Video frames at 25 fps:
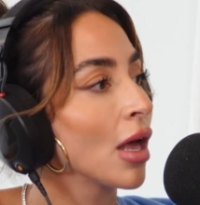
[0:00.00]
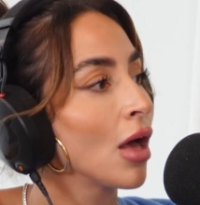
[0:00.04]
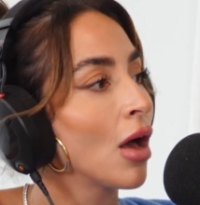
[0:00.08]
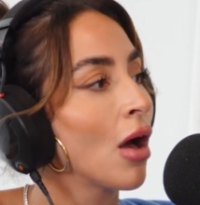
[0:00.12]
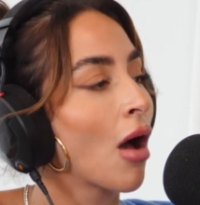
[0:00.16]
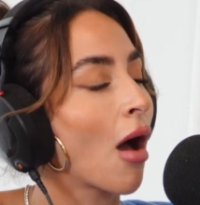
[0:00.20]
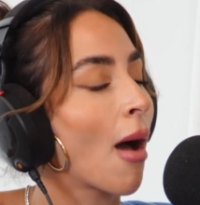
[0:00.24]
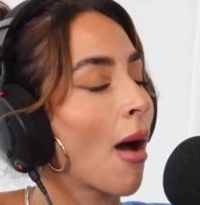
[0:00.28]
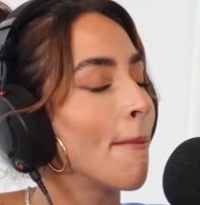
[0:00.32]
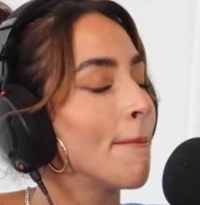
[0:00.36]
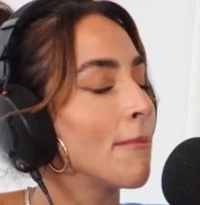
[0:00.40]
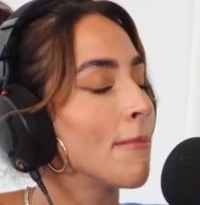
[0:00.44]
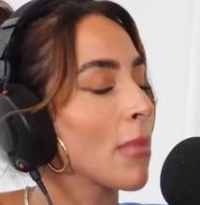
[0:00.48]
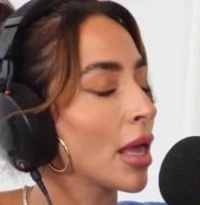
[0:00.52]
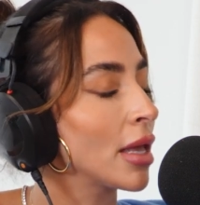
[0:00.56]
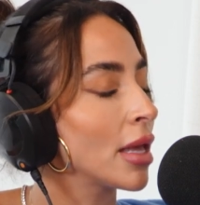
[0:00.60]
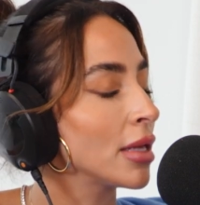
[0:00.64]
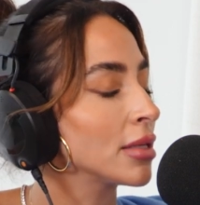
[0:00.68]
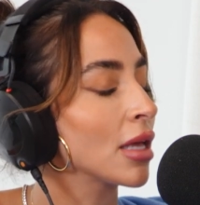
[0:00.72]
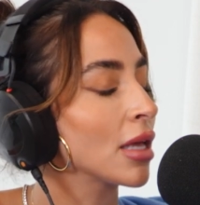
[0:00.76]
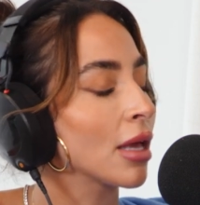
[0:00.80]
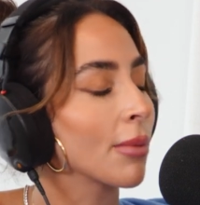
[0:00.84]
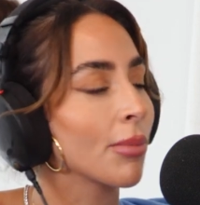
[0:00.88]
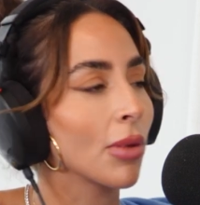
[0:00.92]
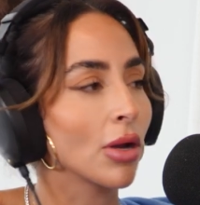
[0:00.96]

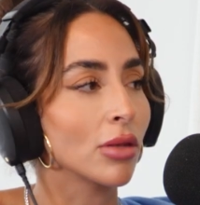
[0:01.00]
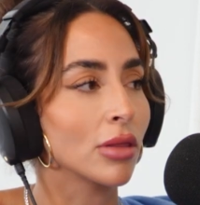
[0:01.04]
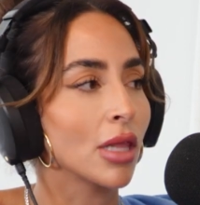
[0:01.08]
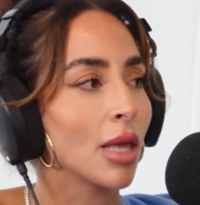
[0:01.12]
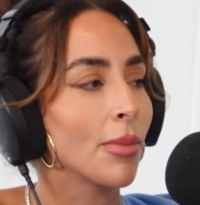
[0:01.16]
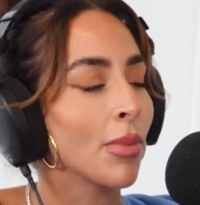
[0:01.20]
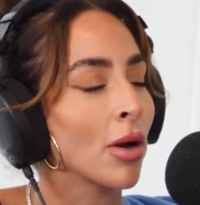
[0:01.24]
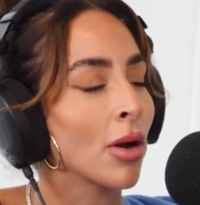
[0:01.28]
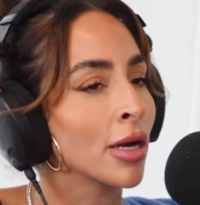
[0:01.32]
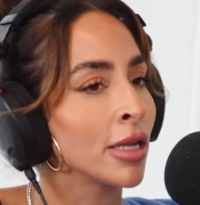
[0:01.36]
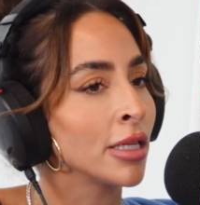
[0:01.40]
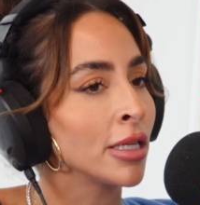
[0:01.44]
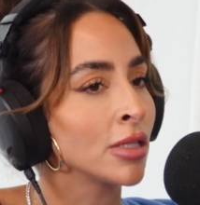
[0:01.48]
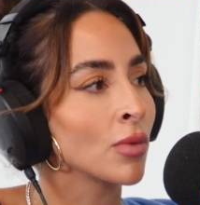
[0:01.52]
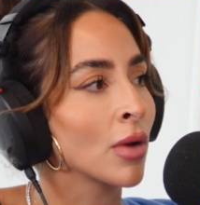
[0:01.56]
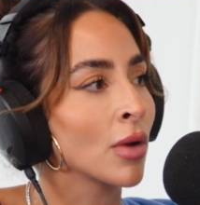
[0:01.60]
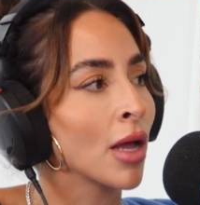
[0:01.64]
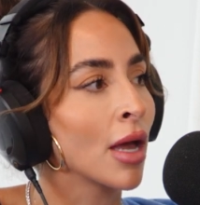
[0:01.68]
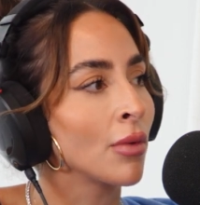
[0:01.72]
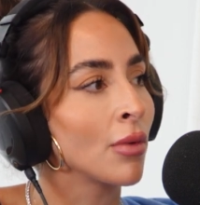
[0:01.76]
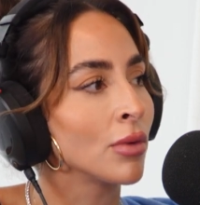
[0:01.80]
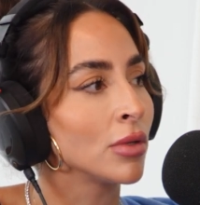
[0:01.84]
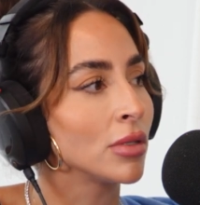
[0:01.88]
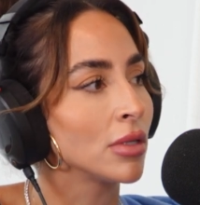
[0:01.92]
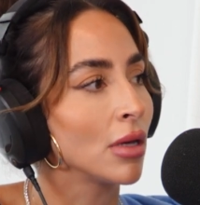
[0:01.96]
amazing birthday parties when I
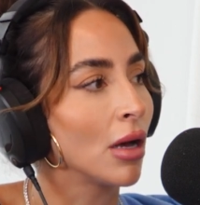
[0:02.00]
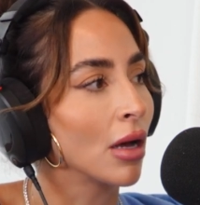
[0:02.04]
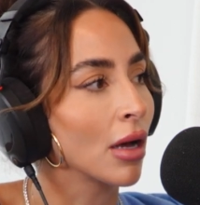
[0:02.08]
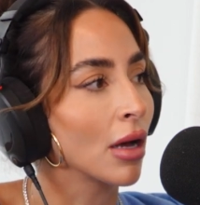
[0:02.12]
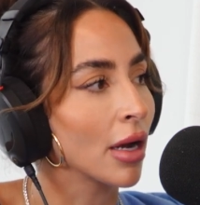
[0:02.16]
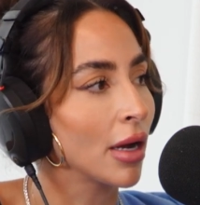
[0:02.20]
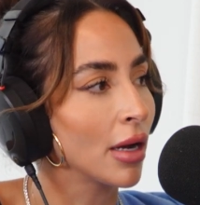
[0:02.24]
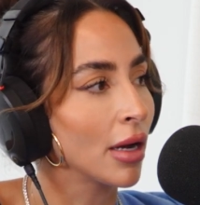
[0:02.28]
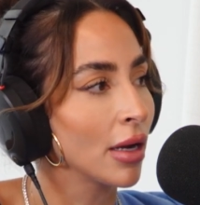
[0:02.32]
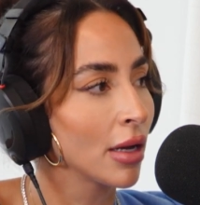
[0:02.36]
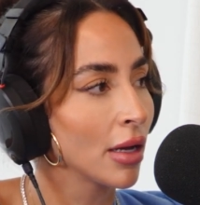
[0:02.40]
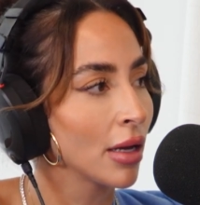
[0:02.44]
was younger.